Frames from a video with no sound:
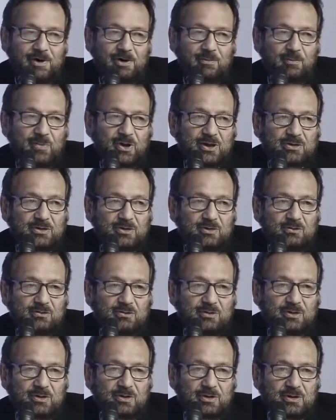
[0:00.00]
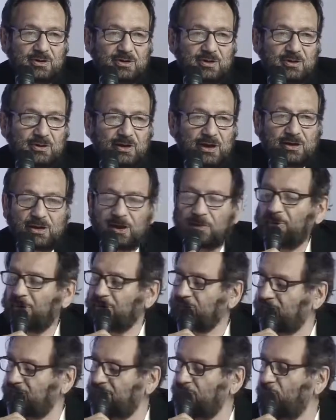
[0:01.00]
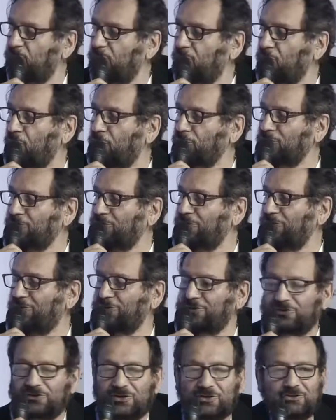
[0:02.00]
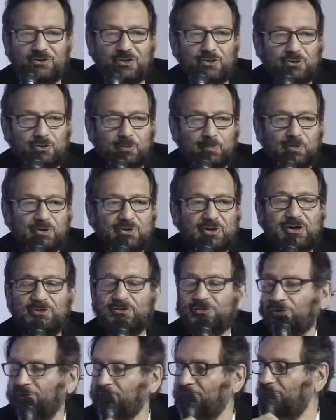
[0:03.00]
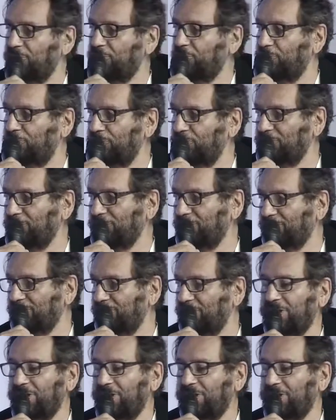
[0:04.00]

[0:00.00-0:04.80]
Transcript: But at MIT, we are constantly researching on the potential of the new future.